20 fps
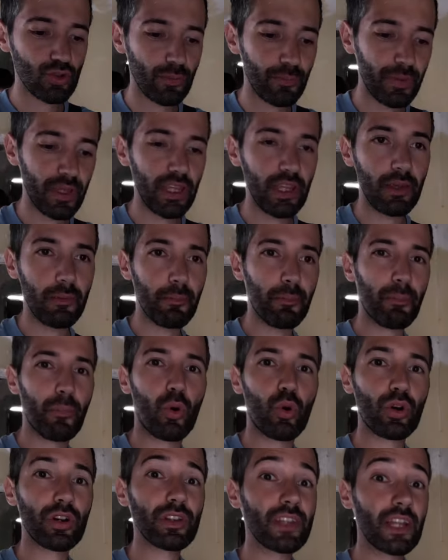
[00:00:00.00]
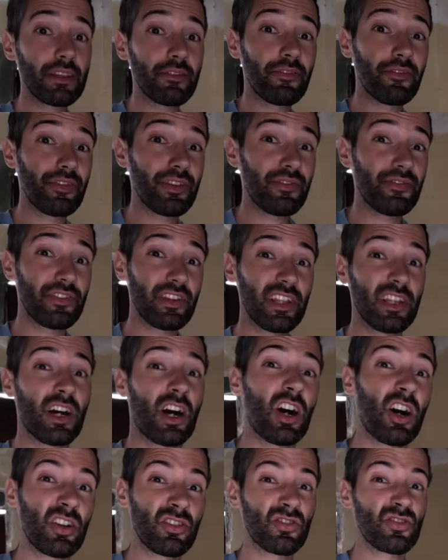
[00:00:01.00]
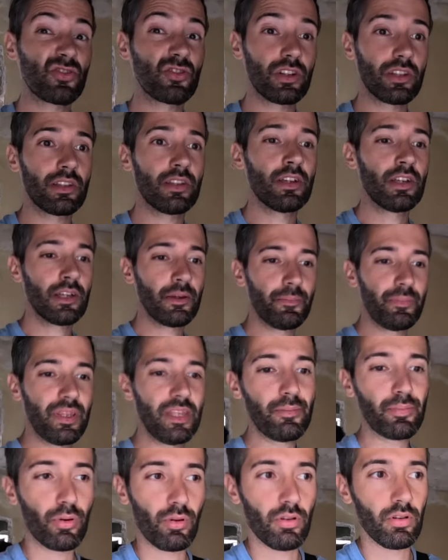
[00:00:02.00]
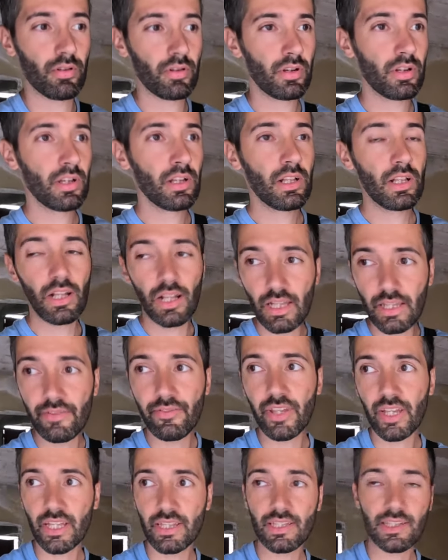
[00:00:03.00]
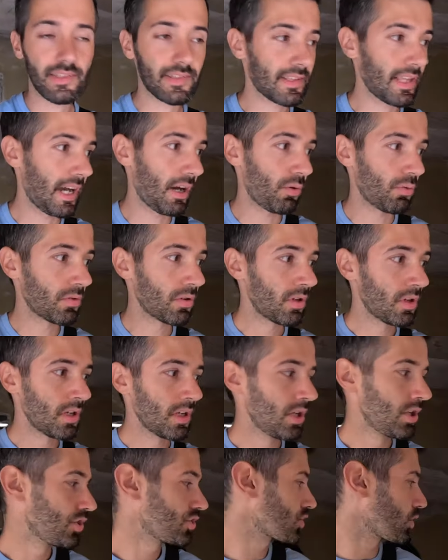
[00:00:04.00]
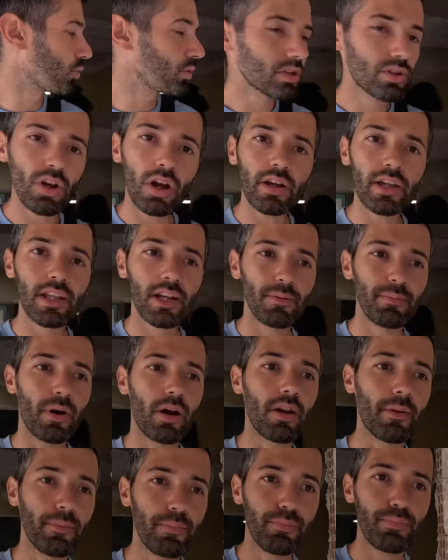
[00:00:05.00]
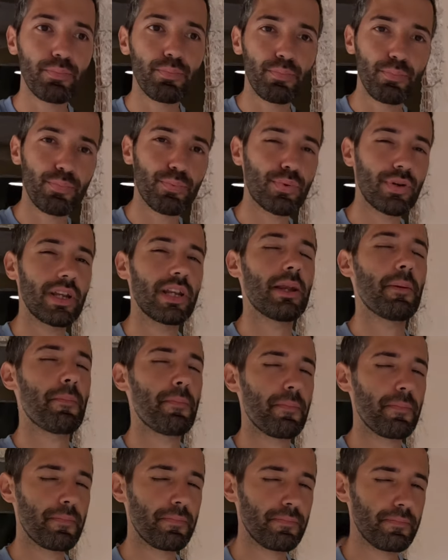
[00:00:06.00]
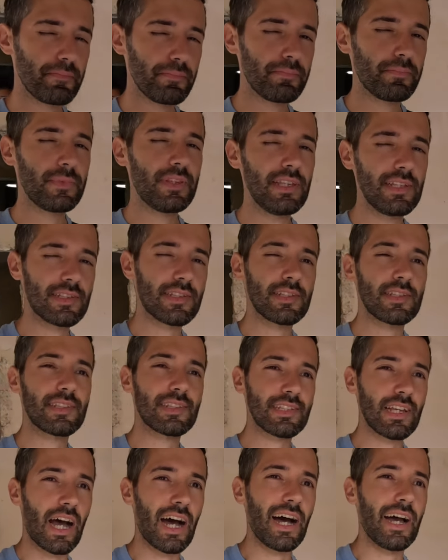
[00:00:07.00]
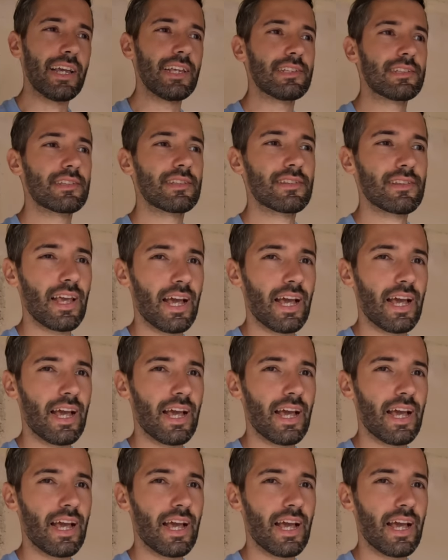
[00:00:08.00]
to be more than fifteen hundred people living in this town. So we're talking about a pretty decent sized